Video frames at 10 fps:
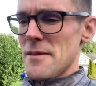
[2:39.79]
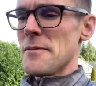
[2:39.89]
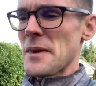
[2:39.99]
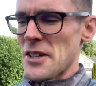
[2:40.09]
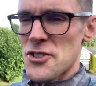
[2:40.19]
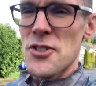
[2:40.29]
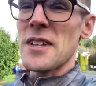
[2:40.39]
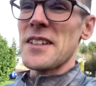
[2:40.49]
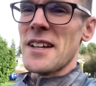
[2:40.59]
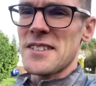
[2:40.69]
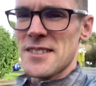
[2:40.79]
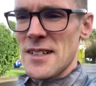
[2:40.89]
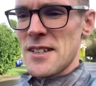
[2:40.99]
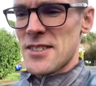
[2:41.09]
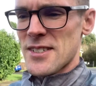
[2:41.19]
making sure that that's
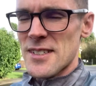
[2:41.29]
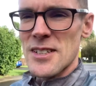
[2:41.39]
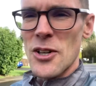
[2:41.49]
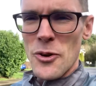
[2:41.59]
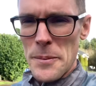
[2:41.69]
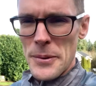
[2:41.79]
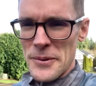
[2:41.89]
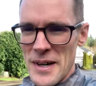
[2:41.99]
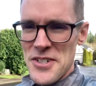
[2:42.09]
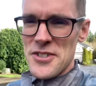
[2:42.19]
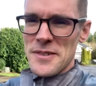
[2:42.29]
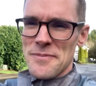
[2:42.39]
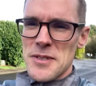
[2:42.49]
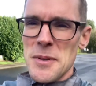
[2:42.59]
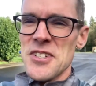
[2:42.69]
a slower progression,
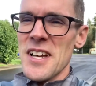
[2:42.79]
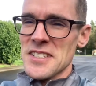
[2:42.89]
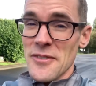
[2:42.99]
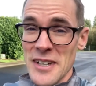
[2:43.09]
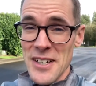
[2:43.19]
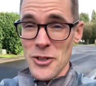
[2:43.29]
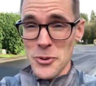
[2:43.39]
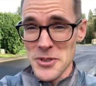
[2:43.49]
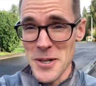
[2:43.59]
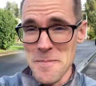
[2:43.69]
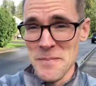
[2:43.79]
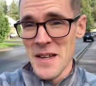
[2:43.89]
especially as I've gotten older,